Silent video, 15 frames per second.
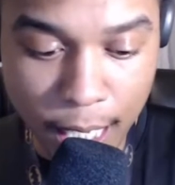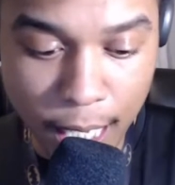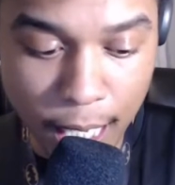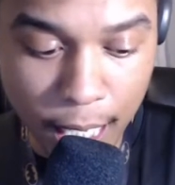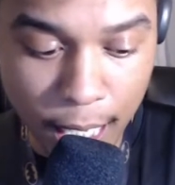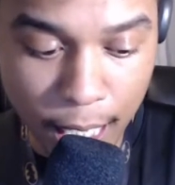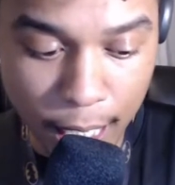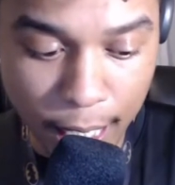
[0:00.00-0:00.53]

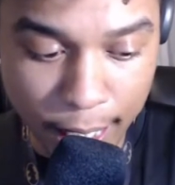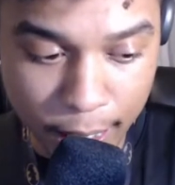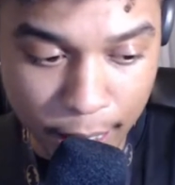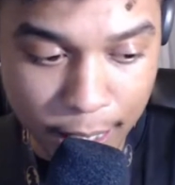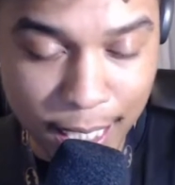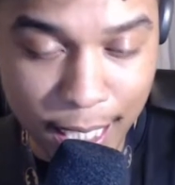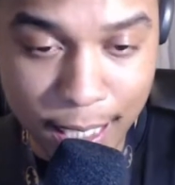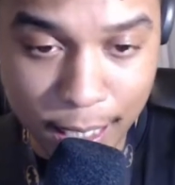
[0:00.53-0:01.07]
uh, it
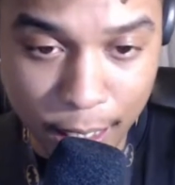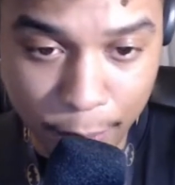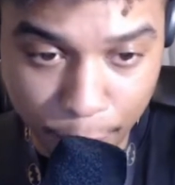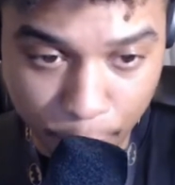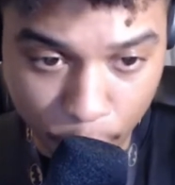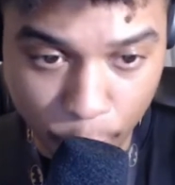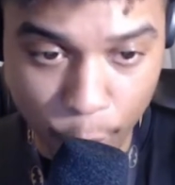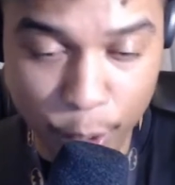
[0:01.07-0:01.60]
looks as if
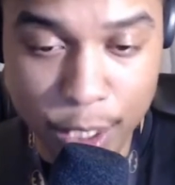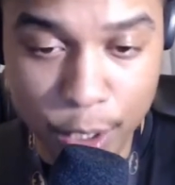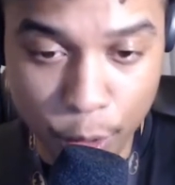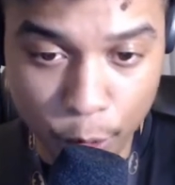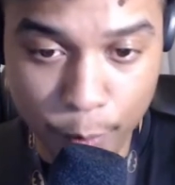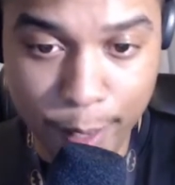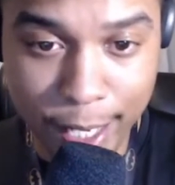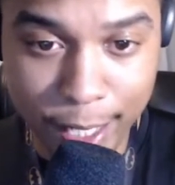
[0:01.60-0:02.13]
Chris
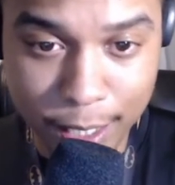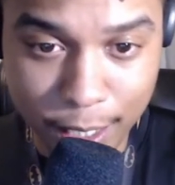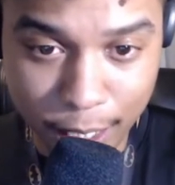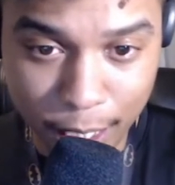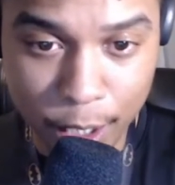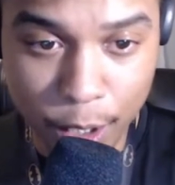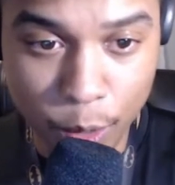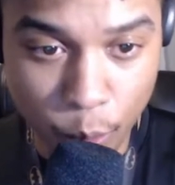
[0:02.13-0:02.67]
Eubank
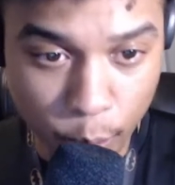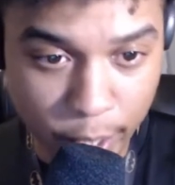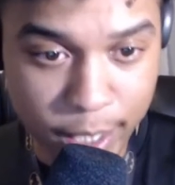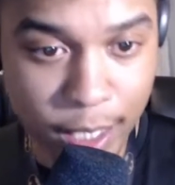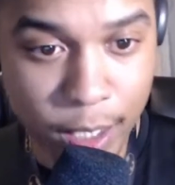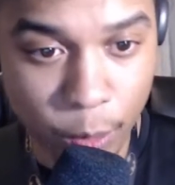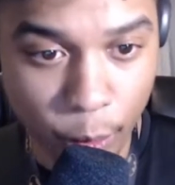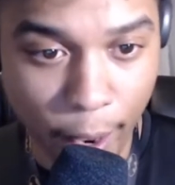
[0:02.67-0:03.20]
Sr. was
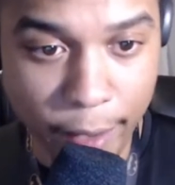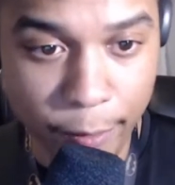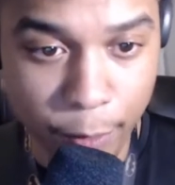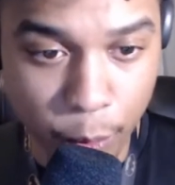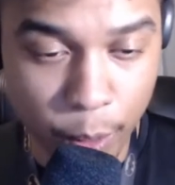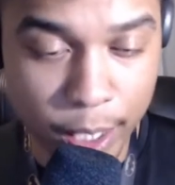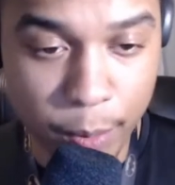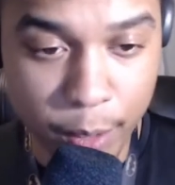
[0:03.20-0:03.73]
in the right for
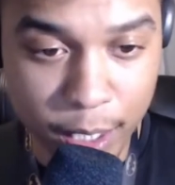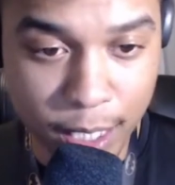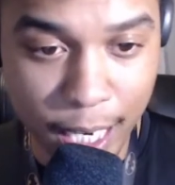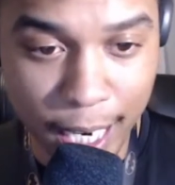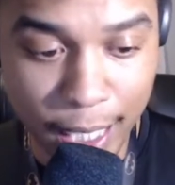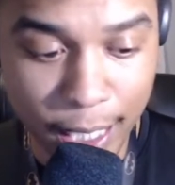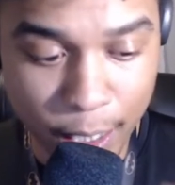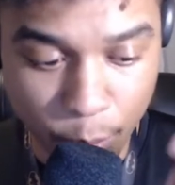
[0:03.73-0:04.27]
what he was
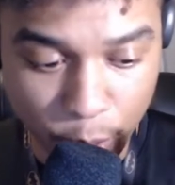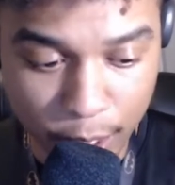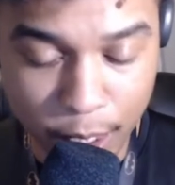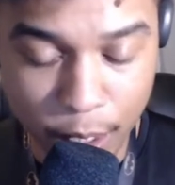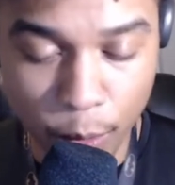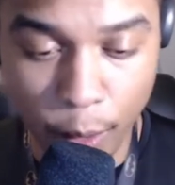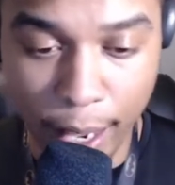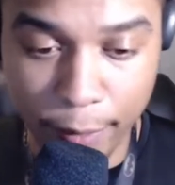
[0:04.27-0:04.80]
saying. He was not
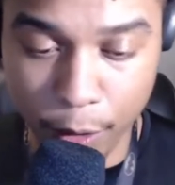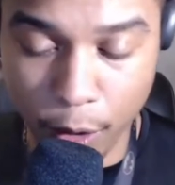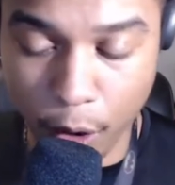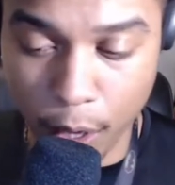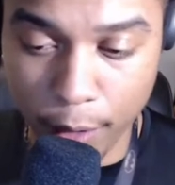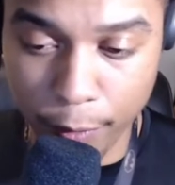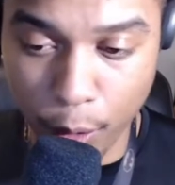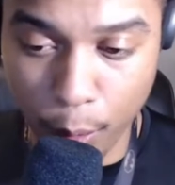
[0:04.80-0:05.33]
the right for
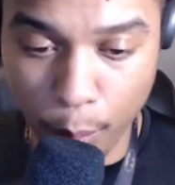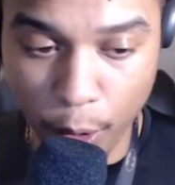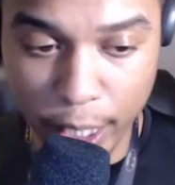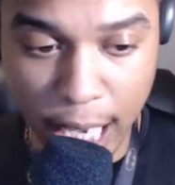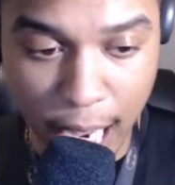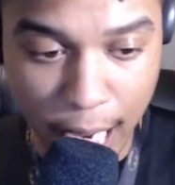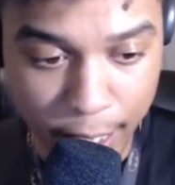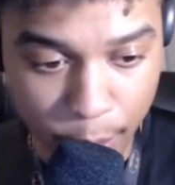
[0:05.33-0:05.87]
calling for a
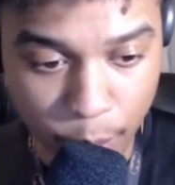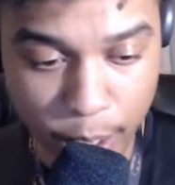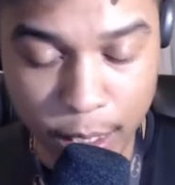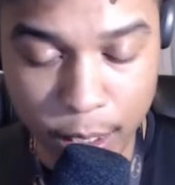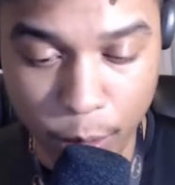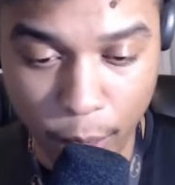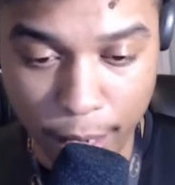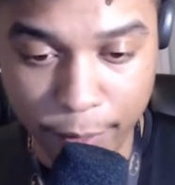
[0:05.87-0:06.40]
boycott. He was not
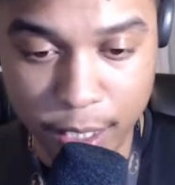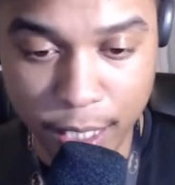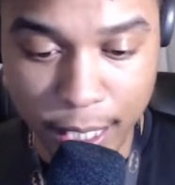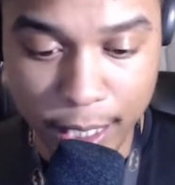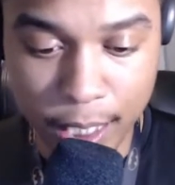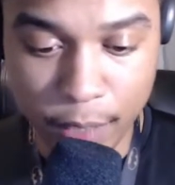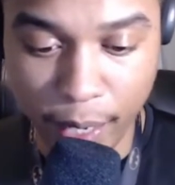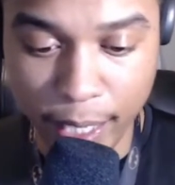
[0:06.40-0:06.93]
the right for saying
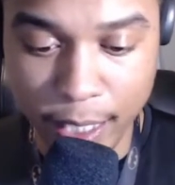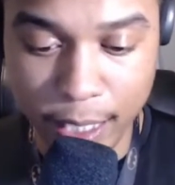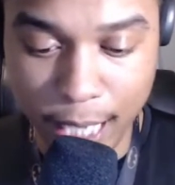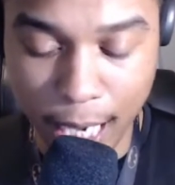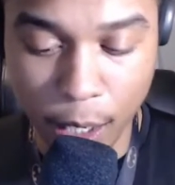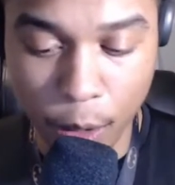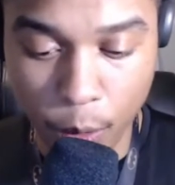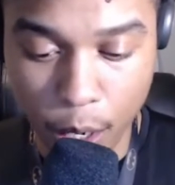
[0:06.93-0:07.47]
this fight should
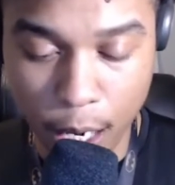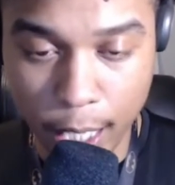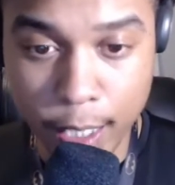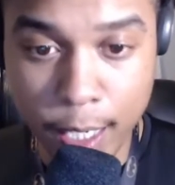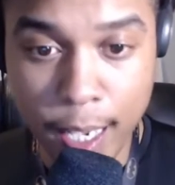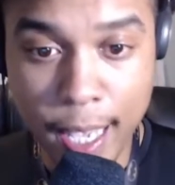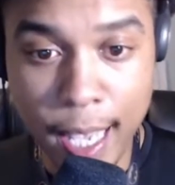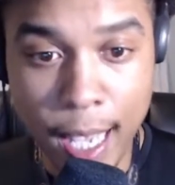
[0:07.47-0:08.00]
not go on.
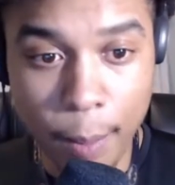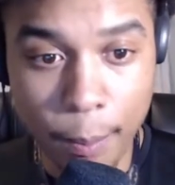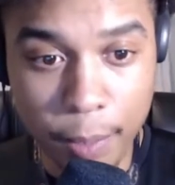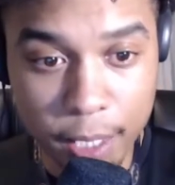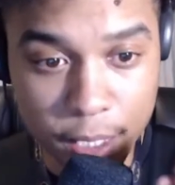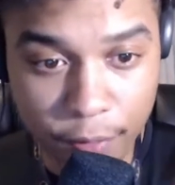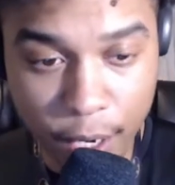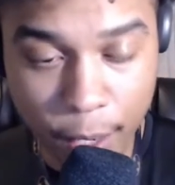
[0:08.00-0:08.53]
But
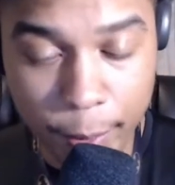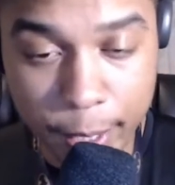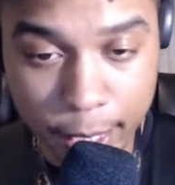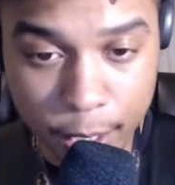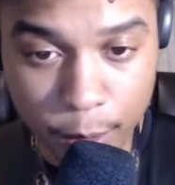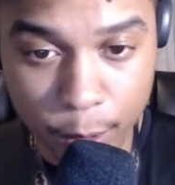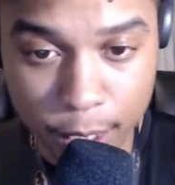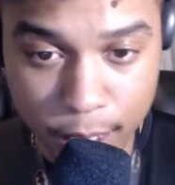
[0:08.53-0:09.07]
it's very
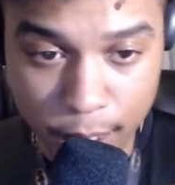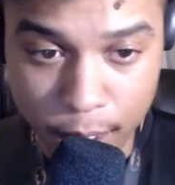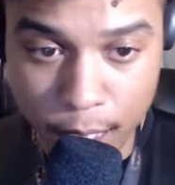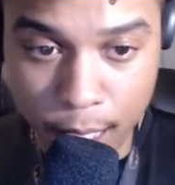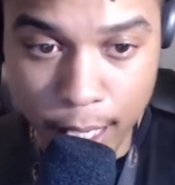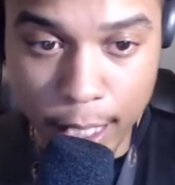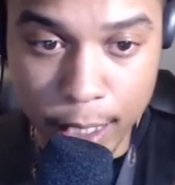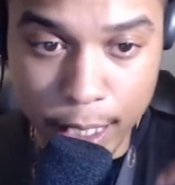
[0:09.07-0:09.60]
interesting
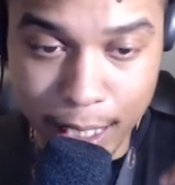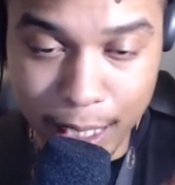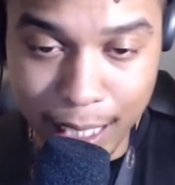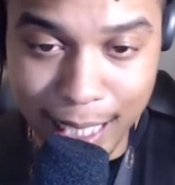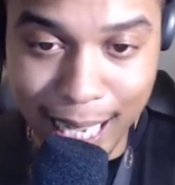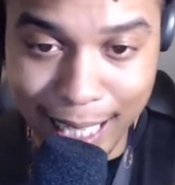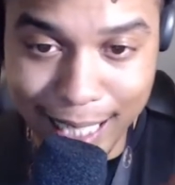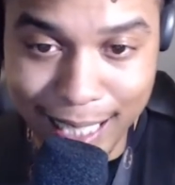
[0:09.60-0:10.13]
to see
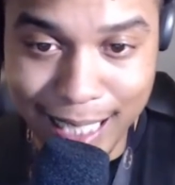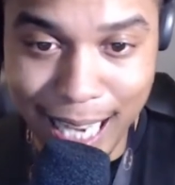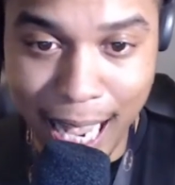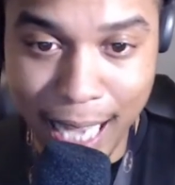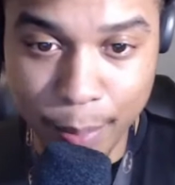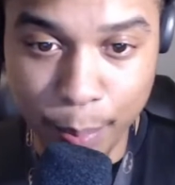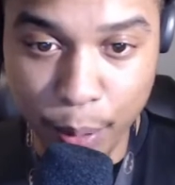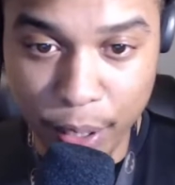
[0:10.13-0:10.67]
that he's
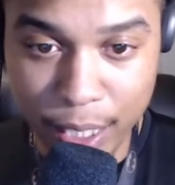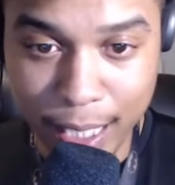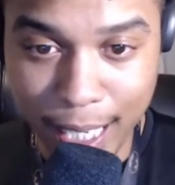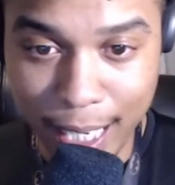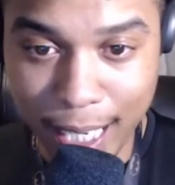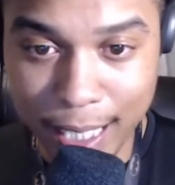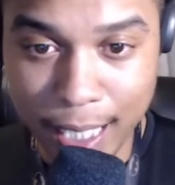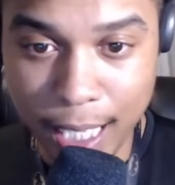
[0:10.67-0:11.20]
not putting
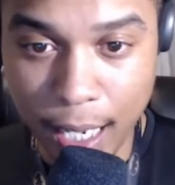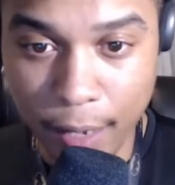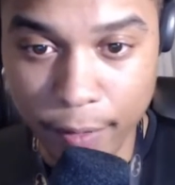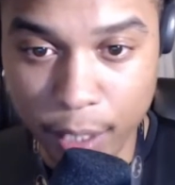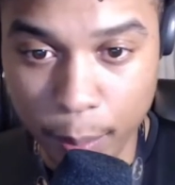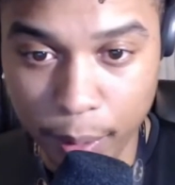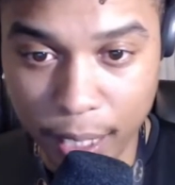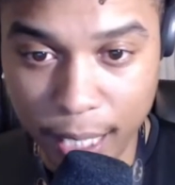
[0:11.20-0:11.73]
any of
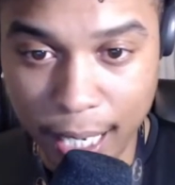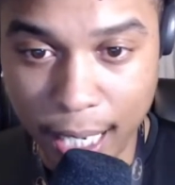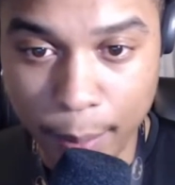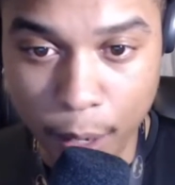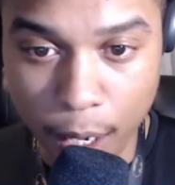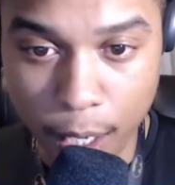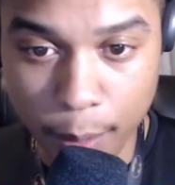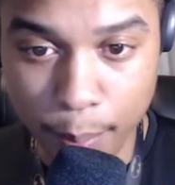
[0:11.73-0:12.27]
the blame
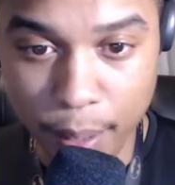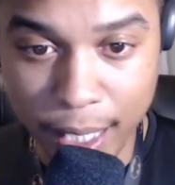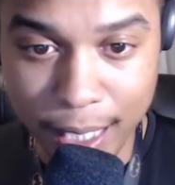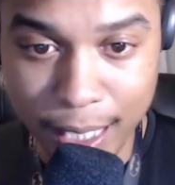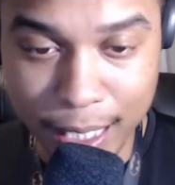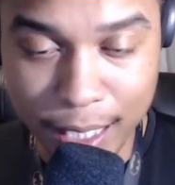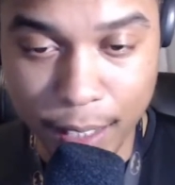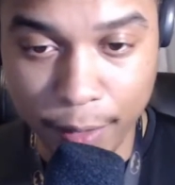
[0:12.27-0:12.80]
on Benn.
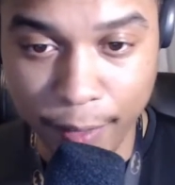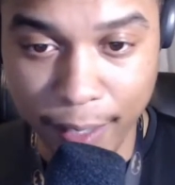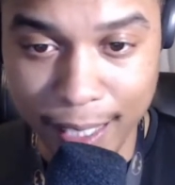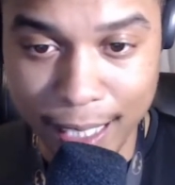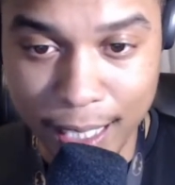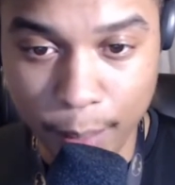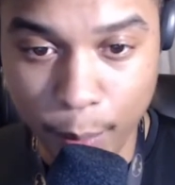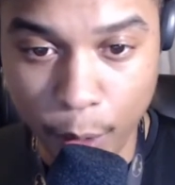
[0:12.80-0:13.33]
He's
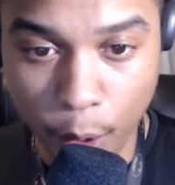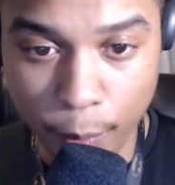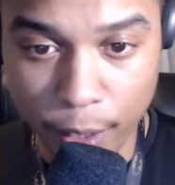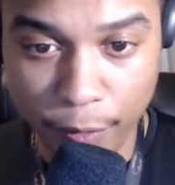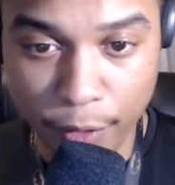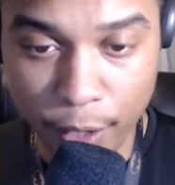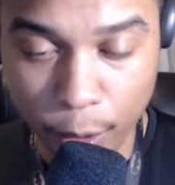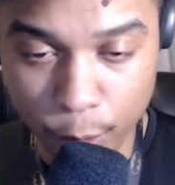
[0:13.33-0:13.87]
defending him over the
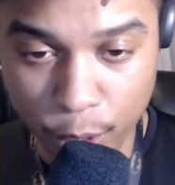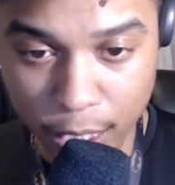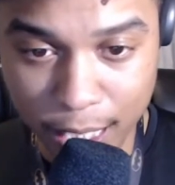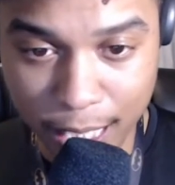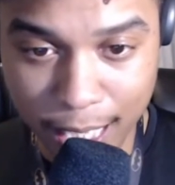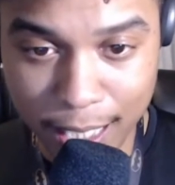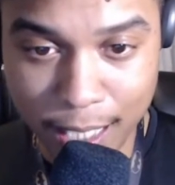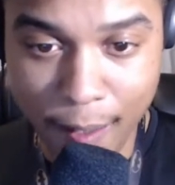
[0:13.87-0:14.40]
failed drug
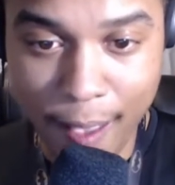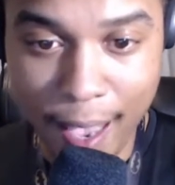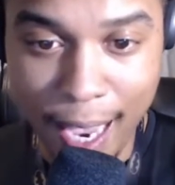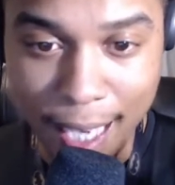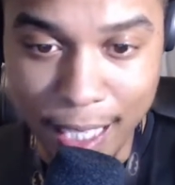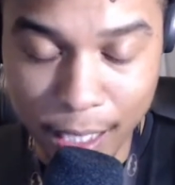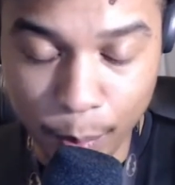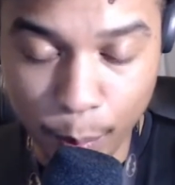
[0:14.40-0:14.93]
test,
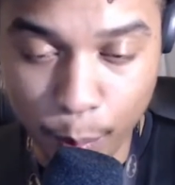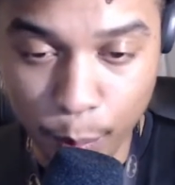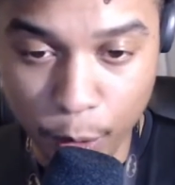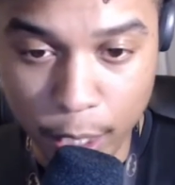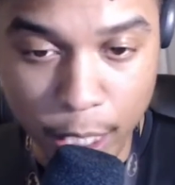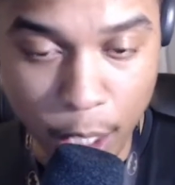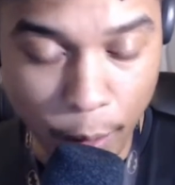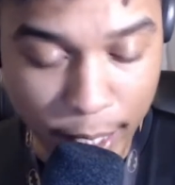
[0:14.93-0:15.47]
and he's
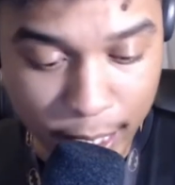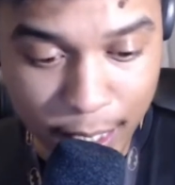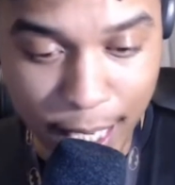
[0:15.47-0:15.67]
you know, and he's